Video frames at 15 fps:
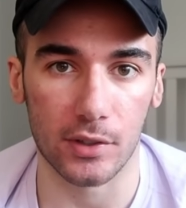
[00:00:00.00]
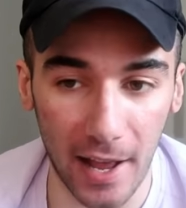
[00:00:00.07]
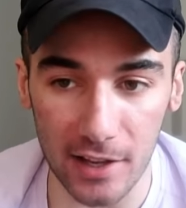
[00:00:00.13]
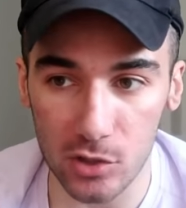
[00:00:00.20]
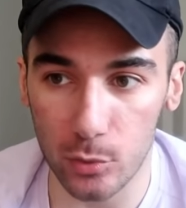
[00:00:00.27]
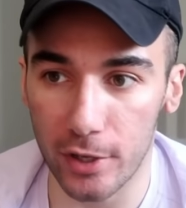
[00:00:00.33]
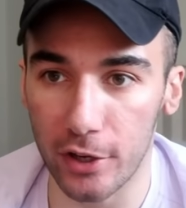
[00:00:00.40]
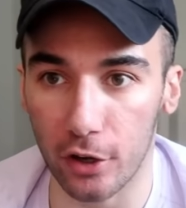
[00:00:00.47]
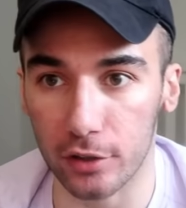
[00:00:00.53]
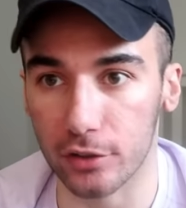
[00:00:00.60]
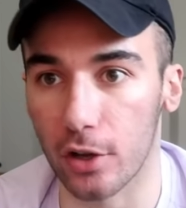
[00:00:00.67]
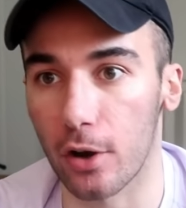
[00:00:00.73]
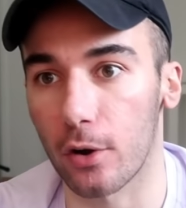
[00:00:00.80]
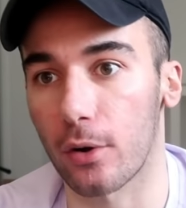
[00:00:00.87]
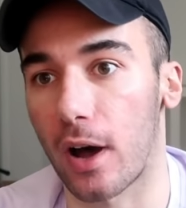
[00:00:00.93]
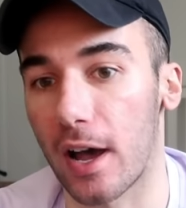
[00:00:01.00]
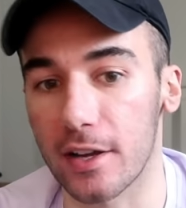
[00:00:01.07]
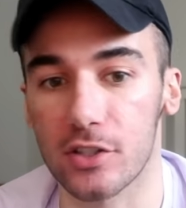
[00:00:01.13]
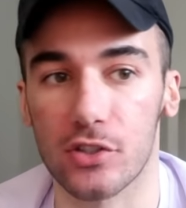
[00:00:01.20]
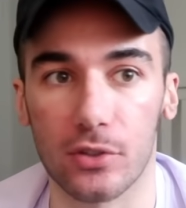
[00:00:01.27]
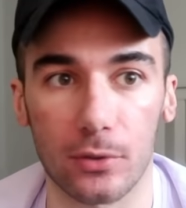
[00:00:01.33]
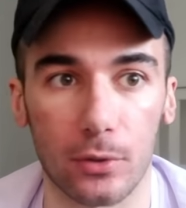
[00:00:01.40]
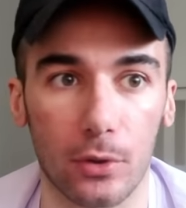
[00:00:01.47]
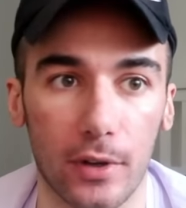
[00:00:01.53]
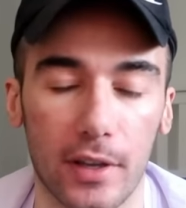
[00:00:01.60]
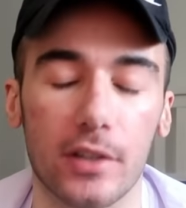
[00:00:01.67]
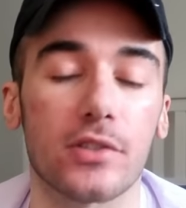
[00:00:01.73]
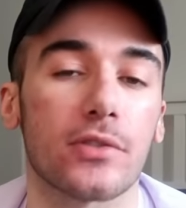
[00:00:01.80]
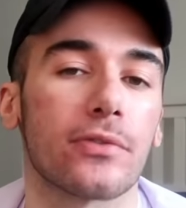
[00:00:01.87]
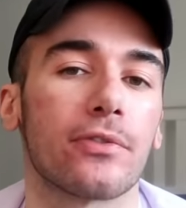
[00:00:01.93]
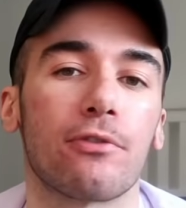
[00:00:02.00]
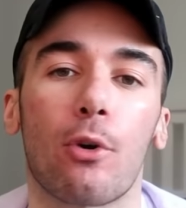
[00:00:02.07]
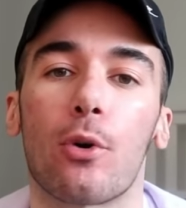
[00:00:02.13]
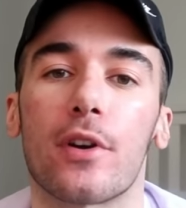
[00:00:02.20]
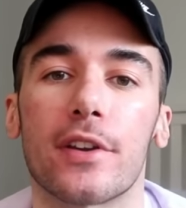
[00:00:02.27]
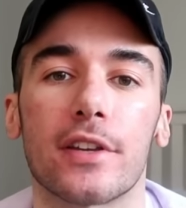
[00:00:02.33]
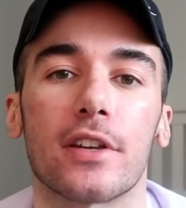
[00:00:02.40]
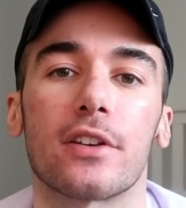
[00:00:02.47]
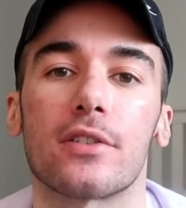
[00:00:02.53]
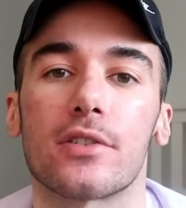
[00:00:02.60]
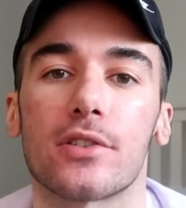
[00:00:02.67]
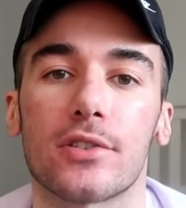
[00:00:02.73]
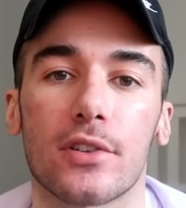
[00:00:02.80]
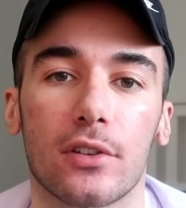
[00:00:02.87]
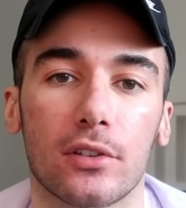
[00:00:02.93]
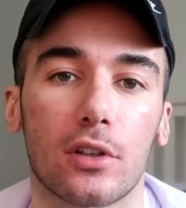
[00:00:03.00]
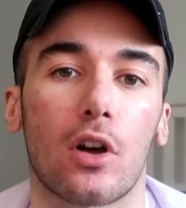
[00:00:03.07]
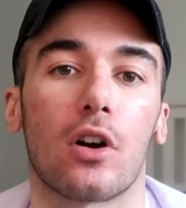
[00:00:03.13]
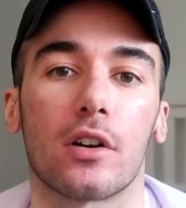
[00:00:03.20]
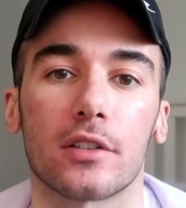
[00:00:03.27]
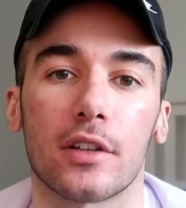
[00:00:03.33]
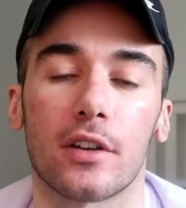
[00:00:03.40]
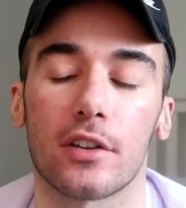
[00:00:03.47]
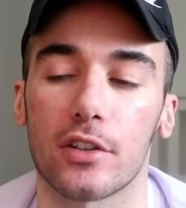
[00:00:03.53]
As we all know, high school is four years long.